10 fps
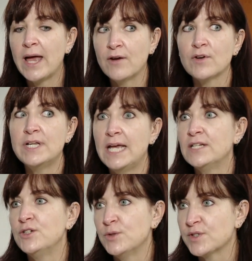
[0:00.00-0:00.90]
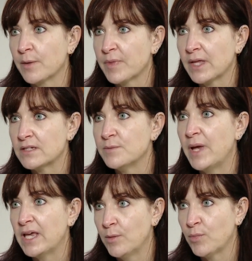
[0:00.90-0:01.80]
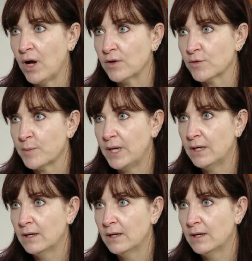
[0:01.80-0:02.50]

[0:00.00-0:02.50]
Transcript: every day to do something to make him proud of me.